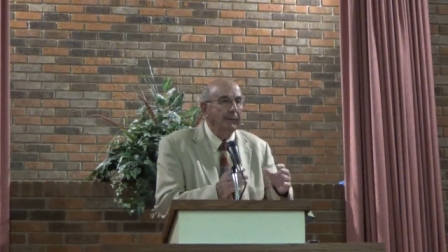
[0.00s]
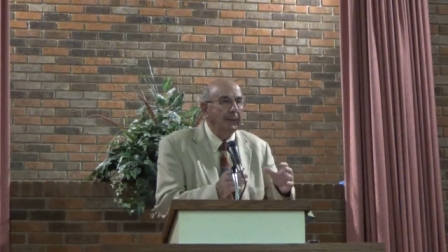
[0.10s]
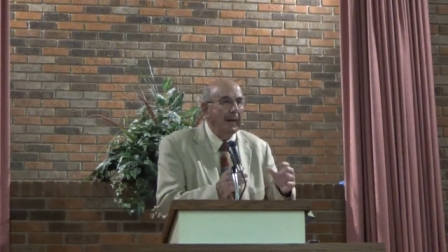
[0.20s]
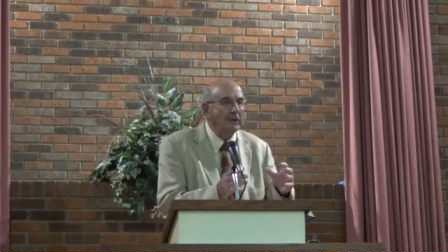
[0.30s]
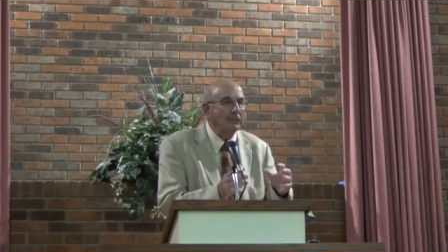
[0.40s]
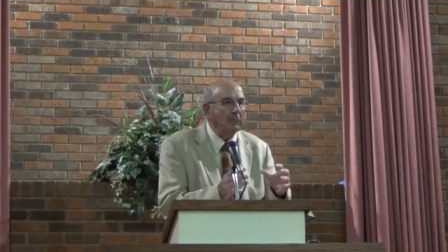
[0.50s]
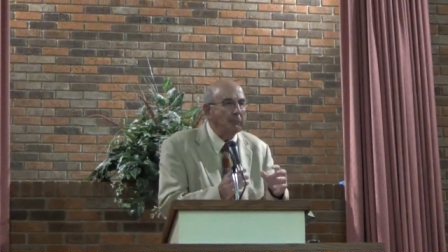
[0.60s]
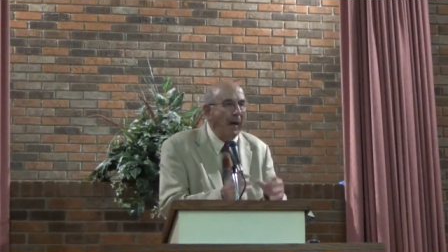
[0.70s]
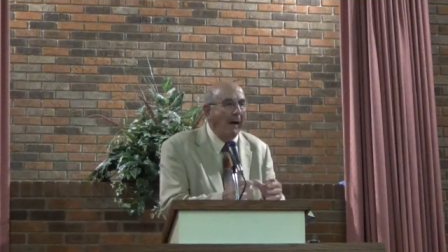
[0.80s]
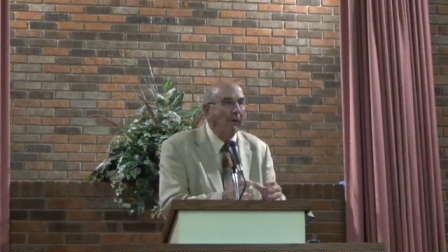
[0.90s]
that has the
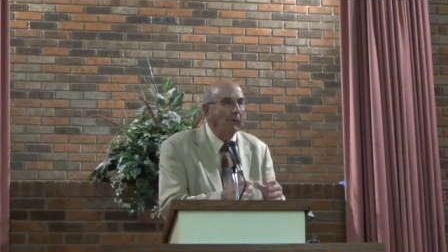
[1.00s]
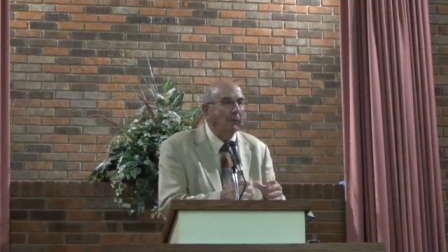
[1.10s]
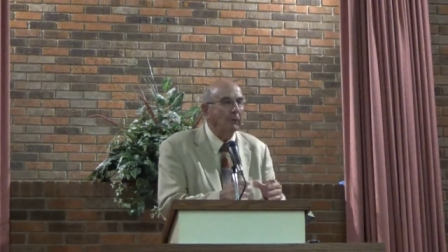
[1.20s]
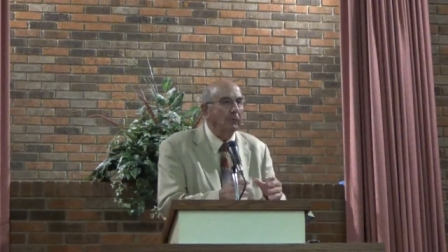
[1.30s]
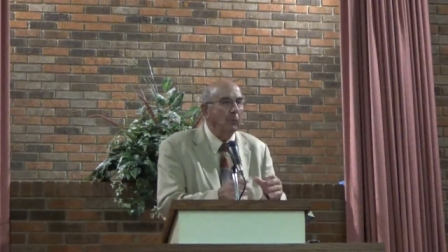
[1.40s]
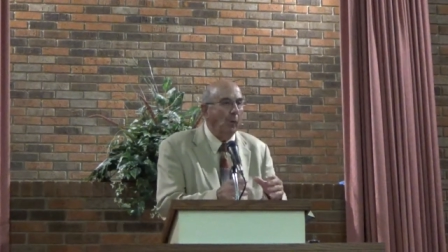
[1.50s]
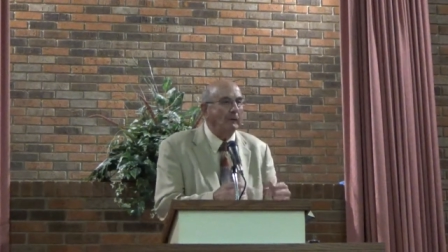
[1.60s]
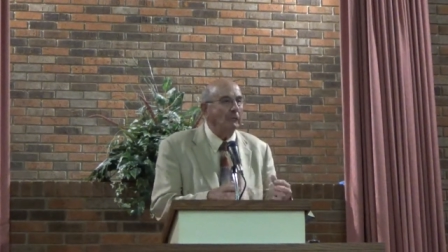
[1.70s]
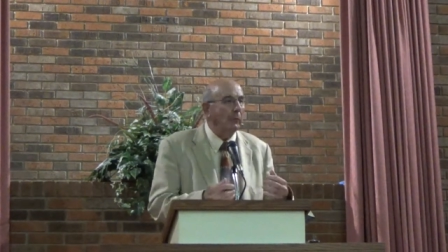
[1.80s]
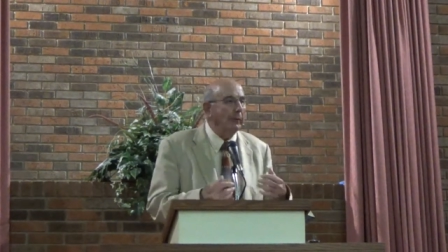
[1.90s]
power to
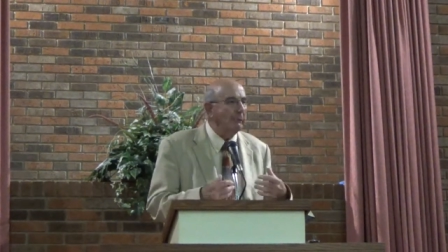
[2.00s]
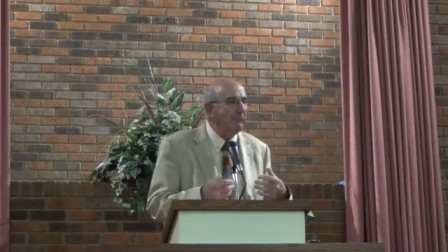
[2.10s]
wash away